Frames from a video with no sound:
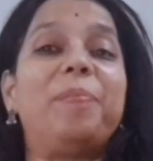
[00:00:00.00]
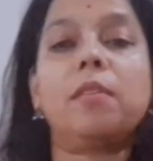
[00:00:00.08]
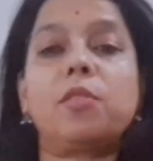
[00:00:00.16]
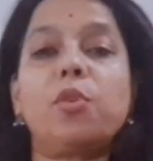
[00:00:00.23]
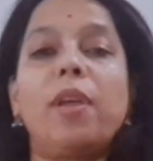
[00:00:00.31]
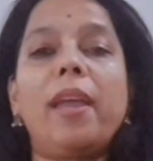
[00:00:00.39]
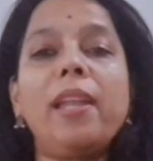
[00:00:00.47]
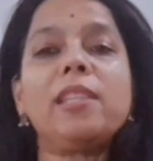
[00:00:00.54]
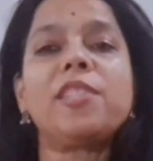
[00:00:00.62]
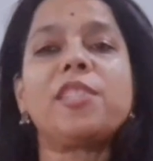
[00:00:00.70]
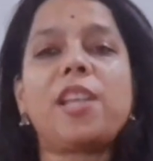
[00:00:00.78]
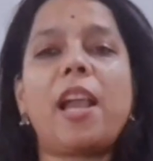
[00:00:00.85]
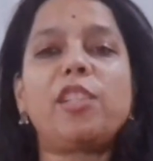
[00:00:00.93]
So L
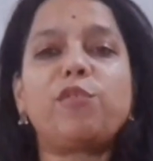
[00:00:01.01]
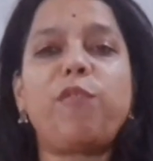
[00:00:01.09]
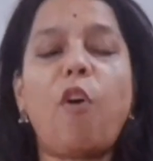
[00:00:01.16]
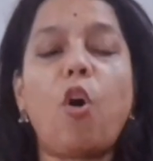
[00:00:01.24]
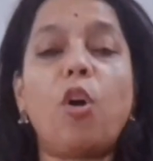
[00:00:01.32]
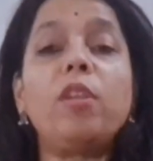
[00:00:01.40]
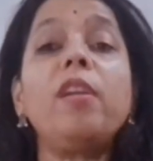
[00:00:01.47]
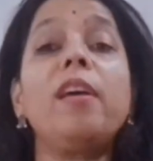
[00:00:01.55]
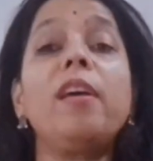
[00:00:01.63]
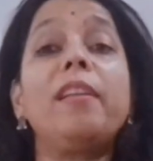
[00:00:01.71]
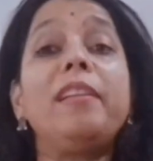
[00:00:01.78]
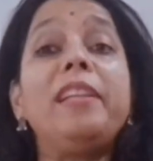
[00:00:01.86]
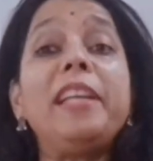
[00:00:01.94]
stands for
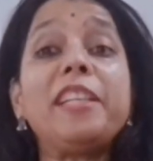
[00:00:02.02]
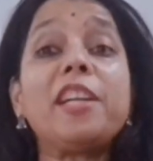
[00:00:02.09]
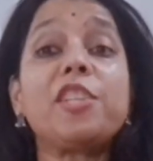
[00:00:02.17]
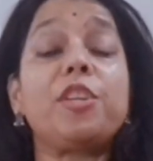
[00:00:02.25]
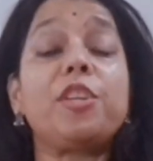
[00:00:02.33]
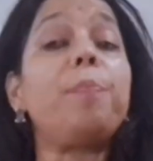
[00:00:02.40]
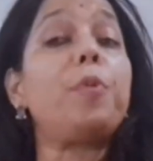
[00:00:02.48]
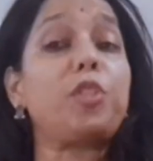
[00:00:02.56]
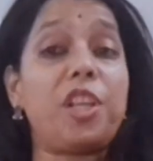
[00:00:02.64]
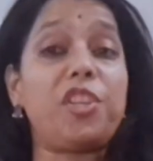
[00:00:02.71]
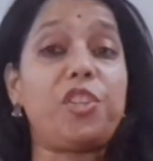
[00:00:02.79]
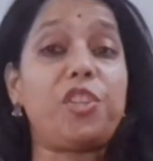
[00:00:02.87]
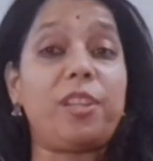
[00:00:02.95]
leadership
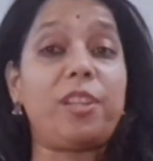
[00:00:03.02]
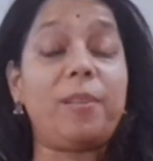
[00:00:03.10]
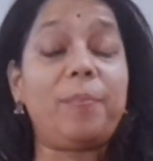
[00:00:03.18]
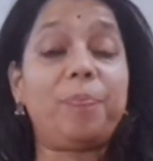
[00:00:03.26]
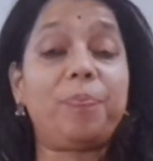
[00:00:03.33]
potential.